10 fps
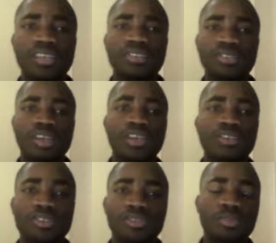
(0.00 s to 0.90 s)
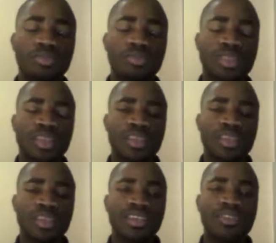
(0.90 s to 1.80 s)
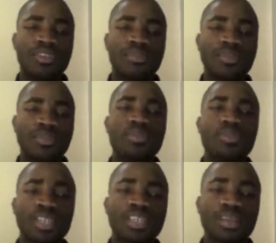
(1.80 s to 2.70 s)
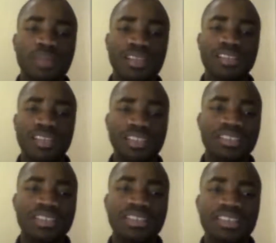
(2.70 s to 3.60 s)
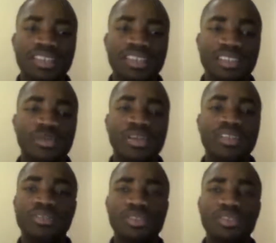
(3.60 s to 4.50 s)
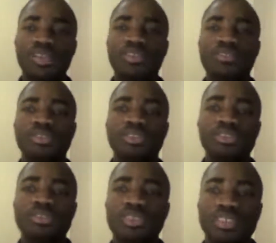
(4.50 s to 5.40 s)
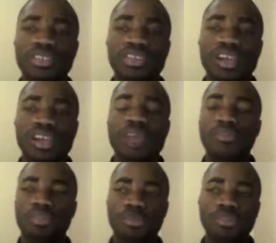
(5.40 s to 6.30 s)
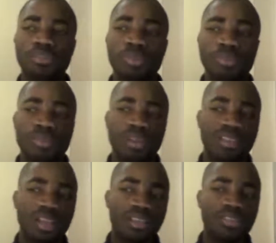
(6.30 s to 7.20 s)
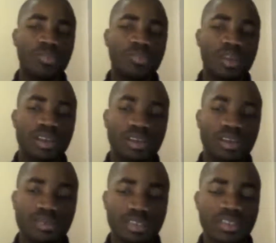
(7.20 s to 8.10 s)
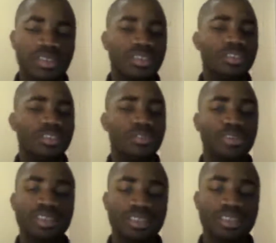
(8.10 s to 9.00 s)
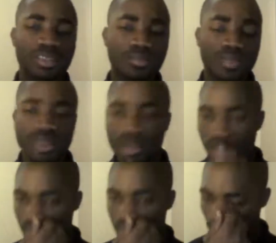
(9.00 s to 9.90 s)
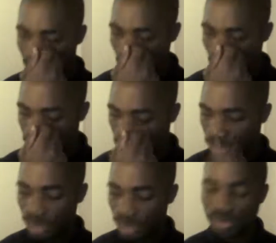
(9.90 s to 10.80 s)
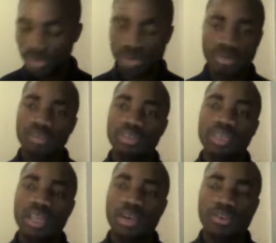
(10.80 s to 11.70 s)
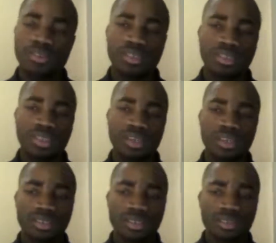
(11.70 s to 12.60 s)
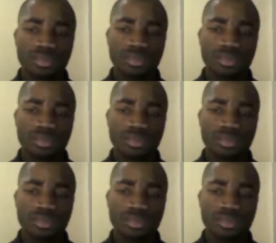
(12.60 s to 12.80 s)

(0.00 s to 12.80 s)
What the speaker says: trying to, make people change their minds and cut corners. We try to reduce how much we're supposed to pay for our taxes or for our levies or anything, and I'll attribute that to the lack of standards.